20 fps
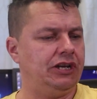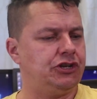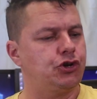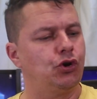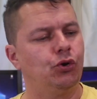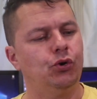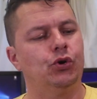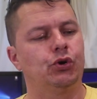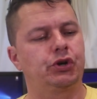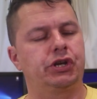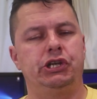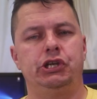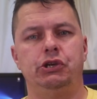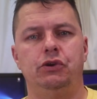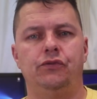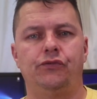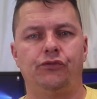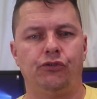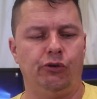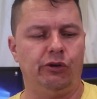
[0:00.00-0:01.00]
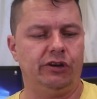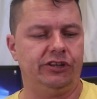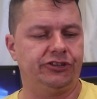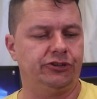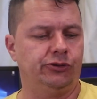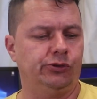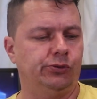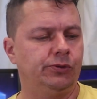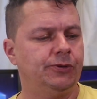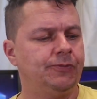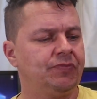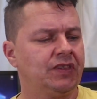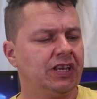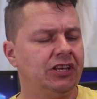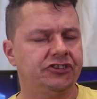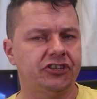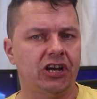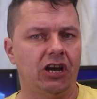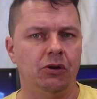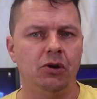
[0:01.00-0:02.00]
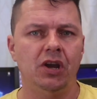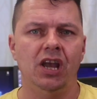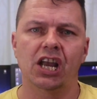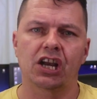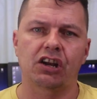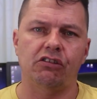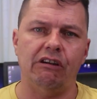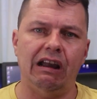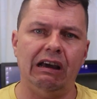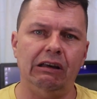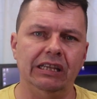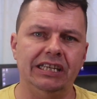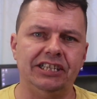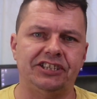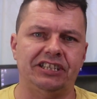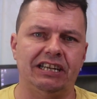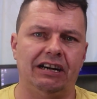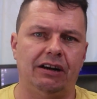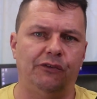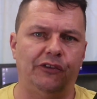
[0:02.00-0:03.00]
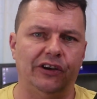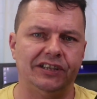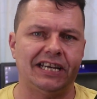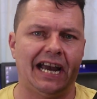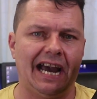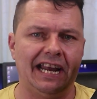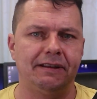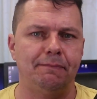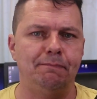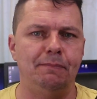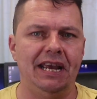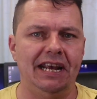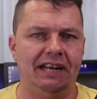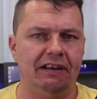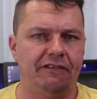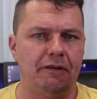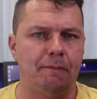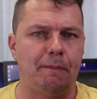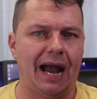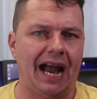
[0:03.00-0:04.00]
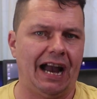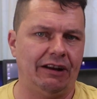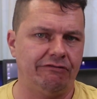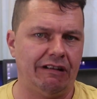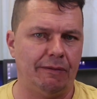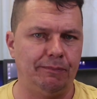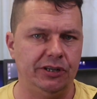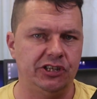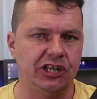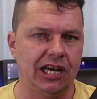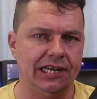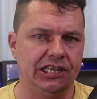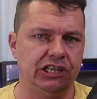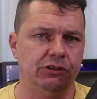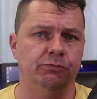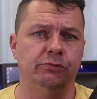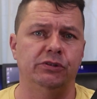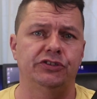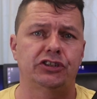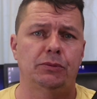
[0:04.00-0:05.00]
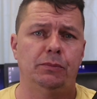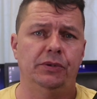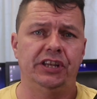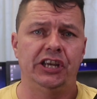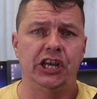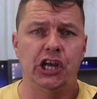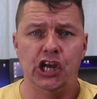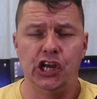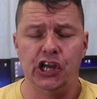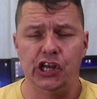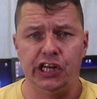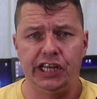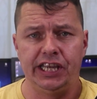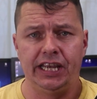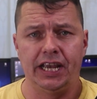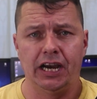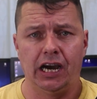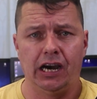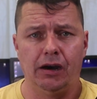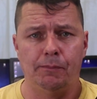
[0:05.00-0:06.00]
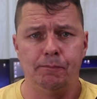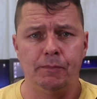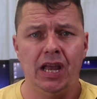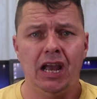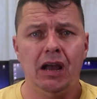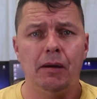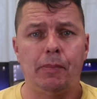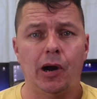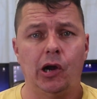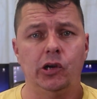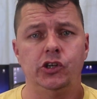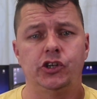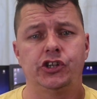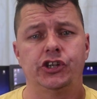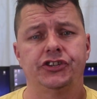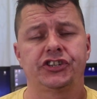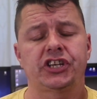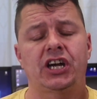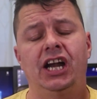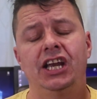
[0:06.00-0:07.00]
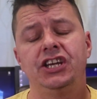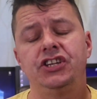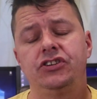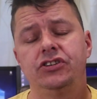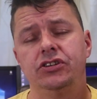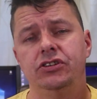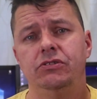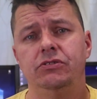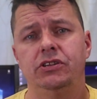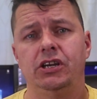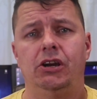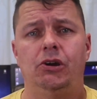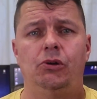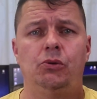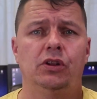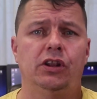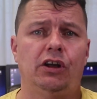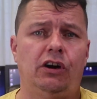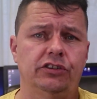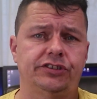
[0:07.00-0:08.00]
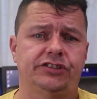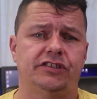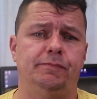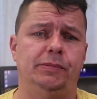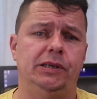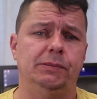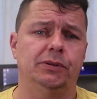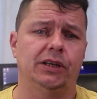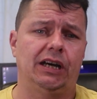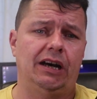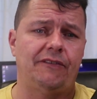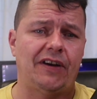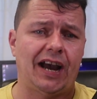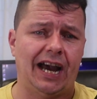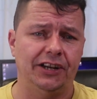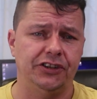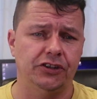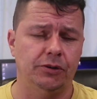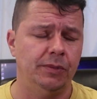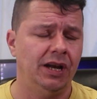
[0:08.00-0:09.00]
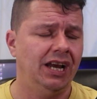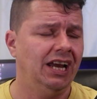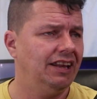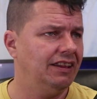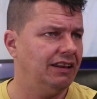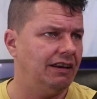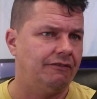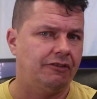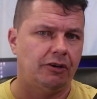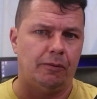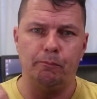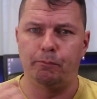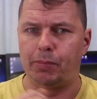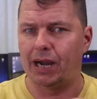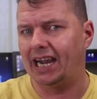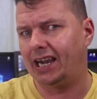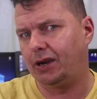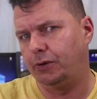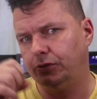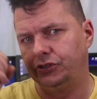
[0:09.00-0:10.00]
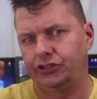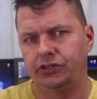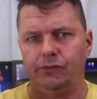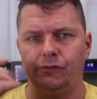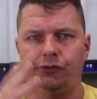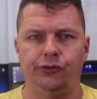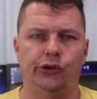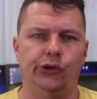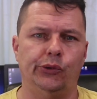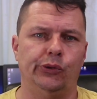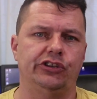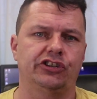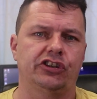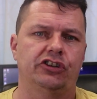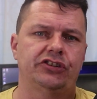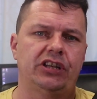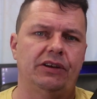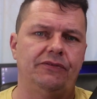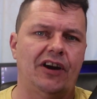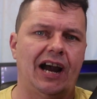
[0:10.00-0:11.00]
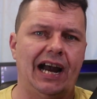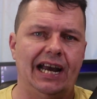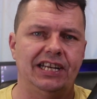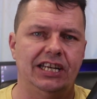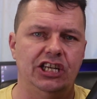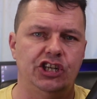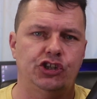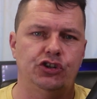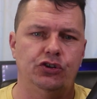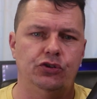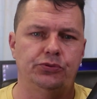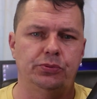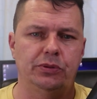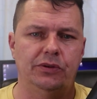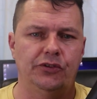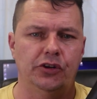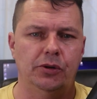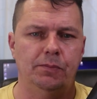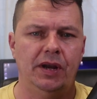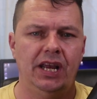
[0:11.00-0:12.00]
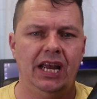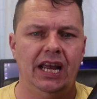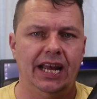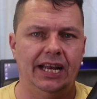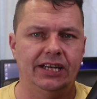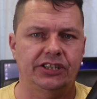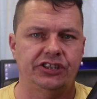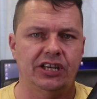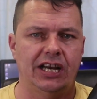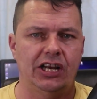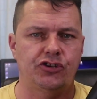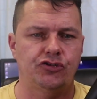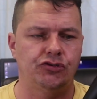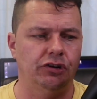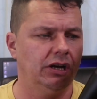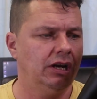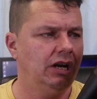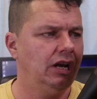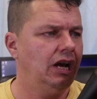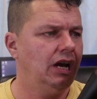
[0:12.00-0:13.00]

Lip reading: and talk you through it all. So, Kral itself has had a bit of a bad reputation with some of the early punchers. I do know lots of people that have had them. They've gone backwards and forwards because they've had issues with them, etc.